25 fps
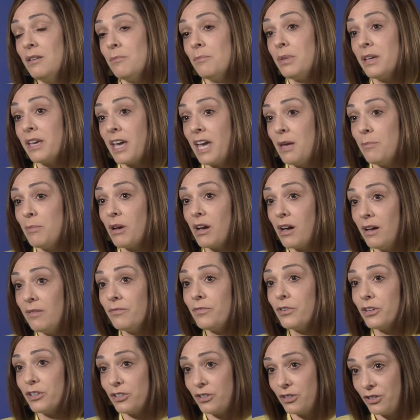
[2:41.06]
became a
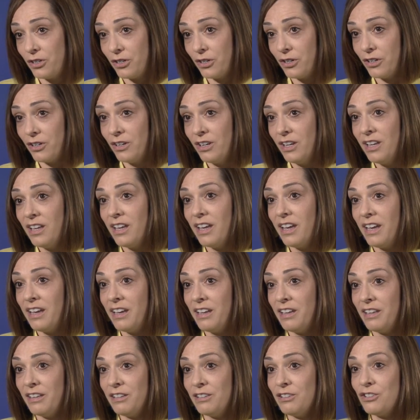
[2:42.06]
comfort to her,
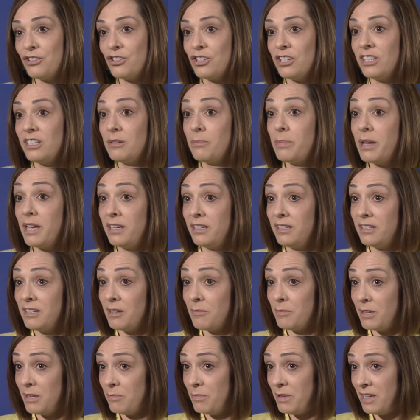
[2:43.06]
and she depended
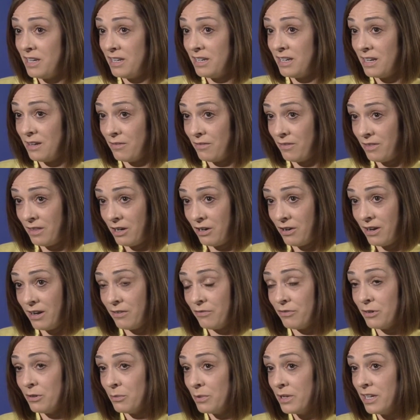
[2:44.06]
on me being there
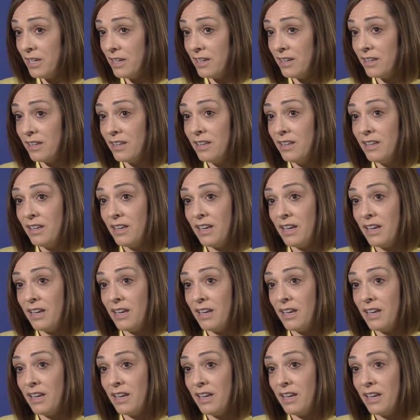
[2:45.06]
every week.